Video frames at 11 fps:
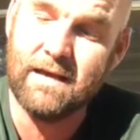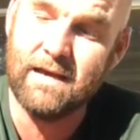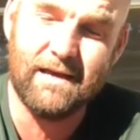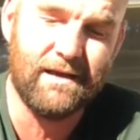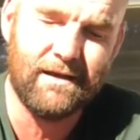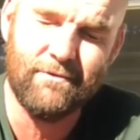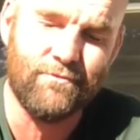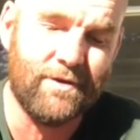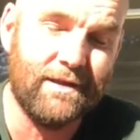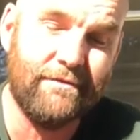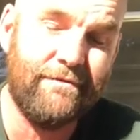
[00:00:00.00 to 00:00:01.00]
I
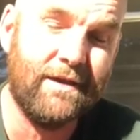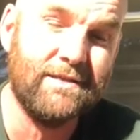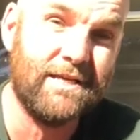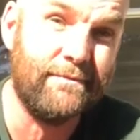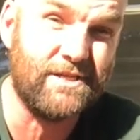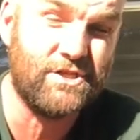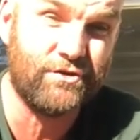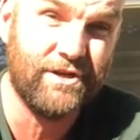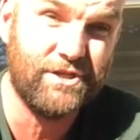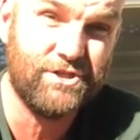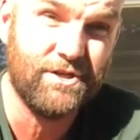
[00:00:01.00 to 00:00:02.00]
really think it's going to be a
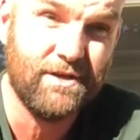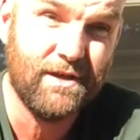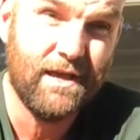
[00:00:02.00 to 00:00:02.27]
stretch.